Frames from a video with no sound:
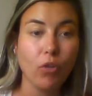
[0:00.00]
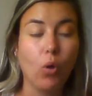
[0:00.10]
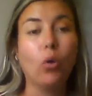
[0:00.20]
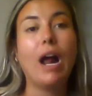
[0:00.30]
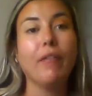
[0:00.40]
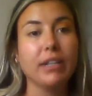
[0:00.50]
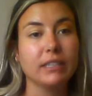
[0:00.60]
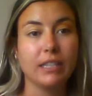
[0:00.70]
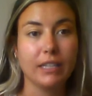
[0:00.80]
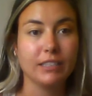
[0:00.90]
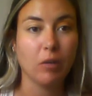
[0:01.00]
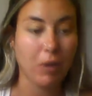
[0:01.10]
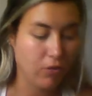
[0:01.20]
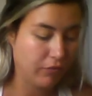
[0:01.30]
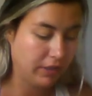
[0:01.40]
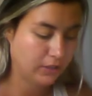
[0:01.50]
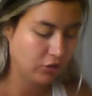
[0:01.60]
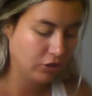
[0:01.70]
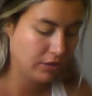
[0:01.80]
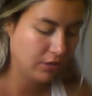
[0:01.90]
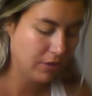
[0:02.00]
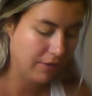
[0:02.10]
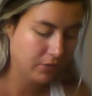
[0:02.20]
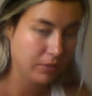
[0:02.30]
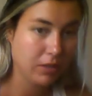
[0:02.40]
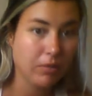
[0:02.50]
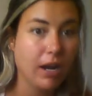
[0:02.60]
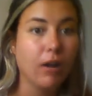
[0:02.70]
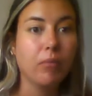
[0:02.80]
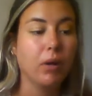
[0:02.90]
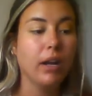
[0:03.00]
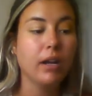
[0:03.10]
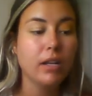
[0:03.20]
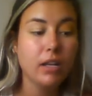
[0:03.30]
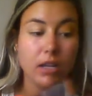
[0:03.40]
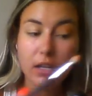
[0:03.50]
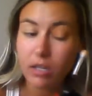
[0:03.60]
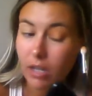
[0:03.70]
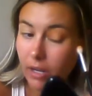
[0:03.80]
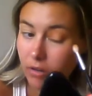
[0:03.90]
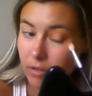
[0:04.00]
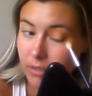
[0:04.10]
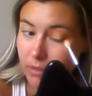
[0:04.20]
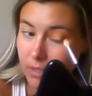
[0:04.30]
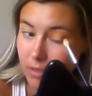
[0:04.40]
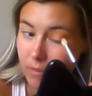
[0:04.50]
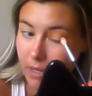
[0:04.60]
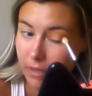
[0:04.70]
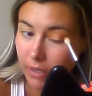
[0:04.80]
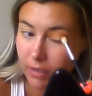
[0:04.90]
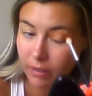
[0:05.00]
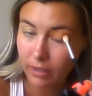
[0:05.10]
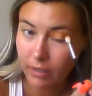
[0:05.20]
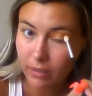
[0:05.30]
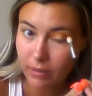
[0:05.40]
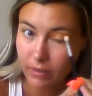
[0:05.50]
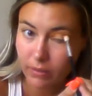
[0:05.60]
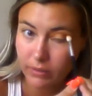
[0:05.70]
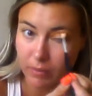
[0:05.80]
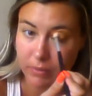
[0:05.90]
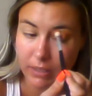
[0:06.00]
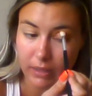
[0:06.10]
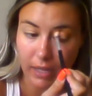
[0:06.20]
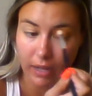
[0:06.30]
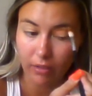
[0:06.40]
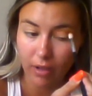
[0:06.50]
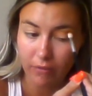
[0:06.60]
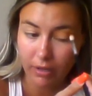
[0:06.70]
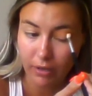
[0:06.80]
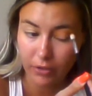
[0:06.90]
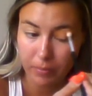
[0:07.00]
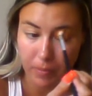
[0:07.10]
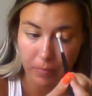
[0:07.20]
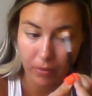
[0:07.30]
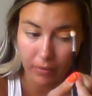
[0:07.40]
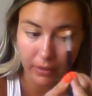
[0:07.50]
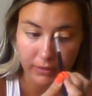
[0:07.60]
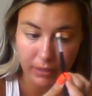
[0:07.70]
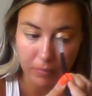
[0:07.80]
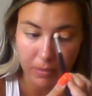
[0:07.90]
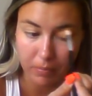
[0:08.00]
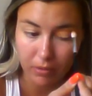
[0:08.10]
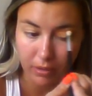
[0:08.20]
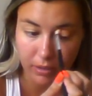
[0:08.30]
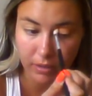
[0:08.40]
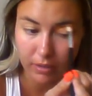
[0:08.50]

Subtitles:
or obviously like some outfits just you have to wear the brown. But I don't know, something about it. Like there's something that I love on other people. Like some people look